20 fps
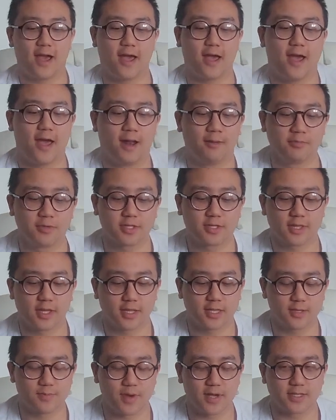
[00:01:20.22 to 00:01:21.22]
And I'm just
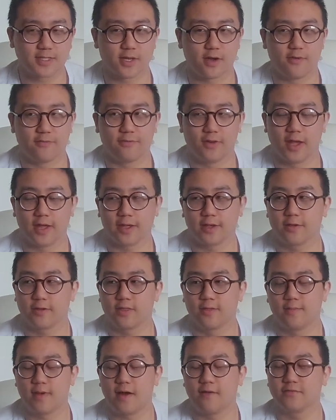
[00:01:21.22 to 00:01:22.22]
thinking to myself, like,
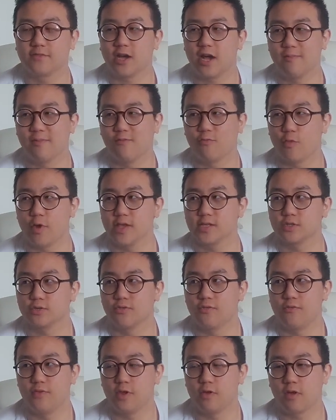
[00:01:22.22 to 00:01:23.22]
the amount of time I'm wasting
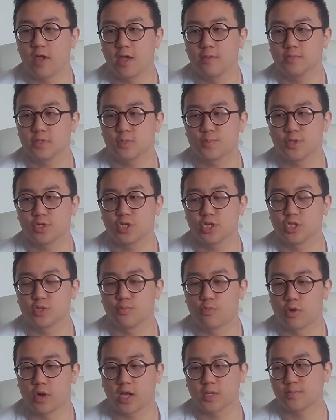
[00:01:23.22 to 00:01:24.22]
on video games, especially this
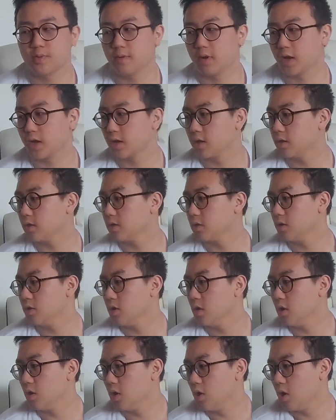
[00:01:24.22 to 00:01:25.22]
morning. I've been like,
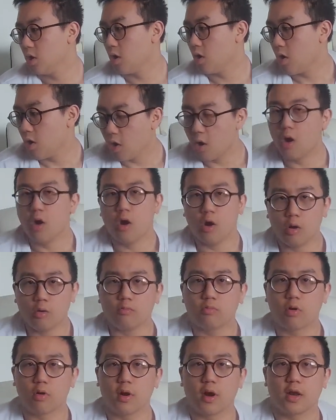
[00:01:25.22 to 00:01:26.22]

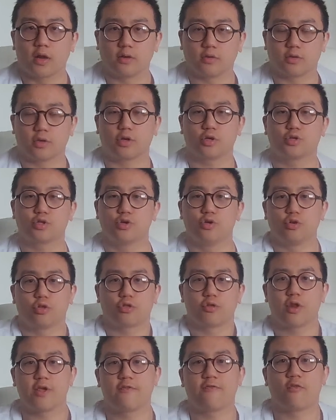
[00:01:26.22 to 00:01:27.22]
for like
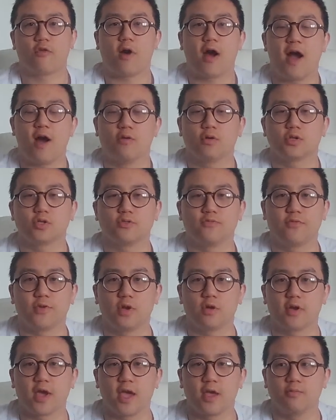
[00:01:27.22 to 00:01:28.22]
2-4 hours on
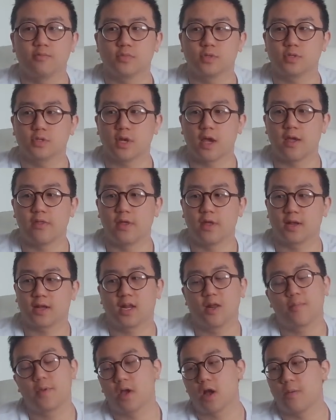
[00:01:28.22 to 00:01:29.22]
video games, and then
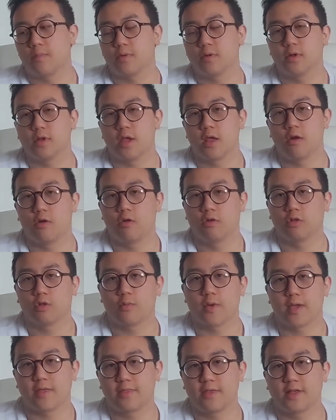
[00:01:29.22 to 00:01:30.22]
clipping up here along the
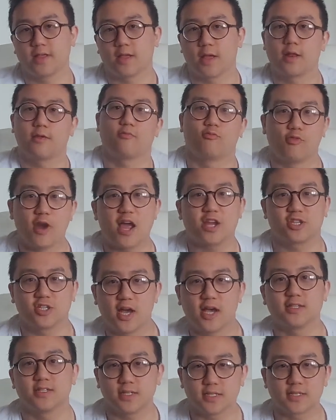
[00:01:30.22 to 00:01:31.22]
way, I think, and
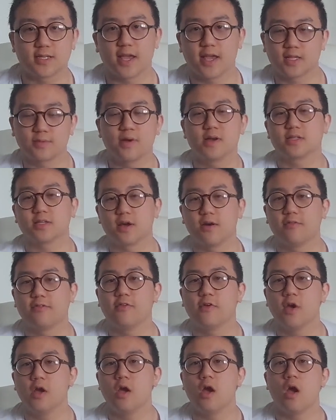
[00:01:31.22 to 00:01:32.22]
rationalizing, saying to myself,
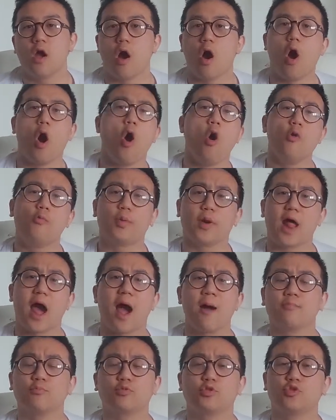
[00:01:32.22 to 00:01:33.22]
oh, but
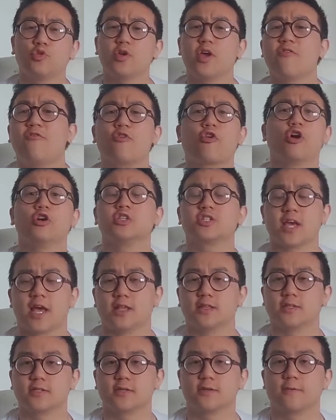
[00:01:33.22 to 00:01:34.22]
I'm doing it for
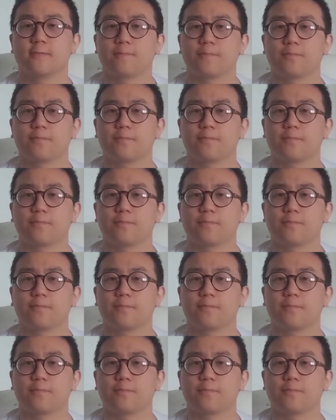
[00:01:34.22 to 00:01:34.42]
content,